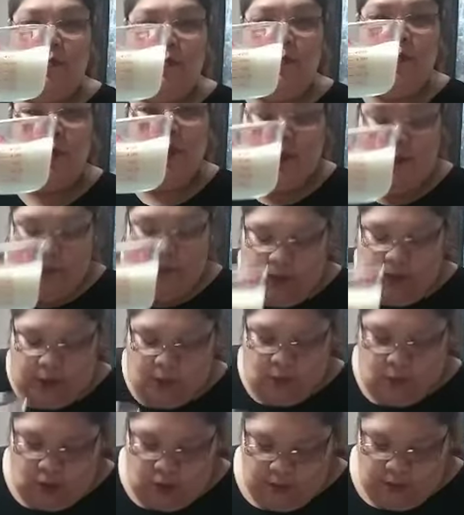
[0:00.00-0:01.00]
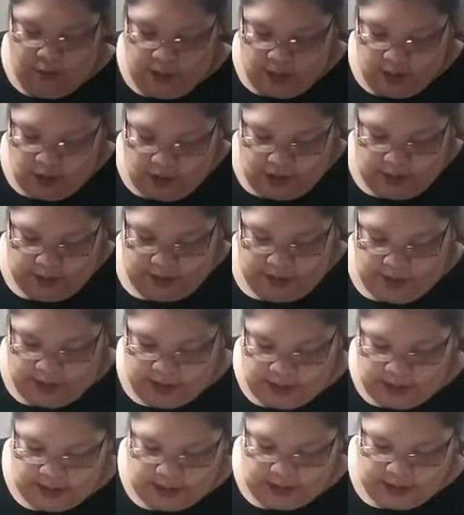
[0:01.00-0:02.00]
put my warm milk on the
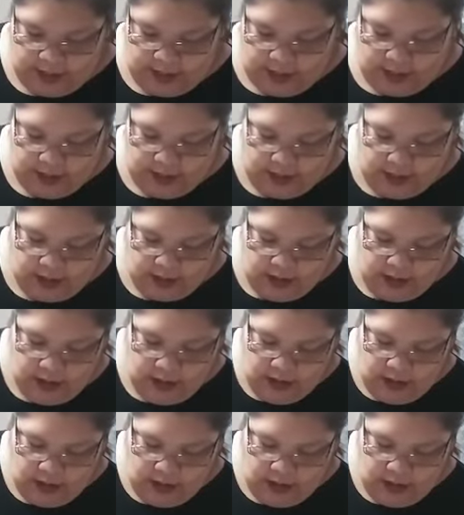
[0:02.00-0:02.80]
inside here.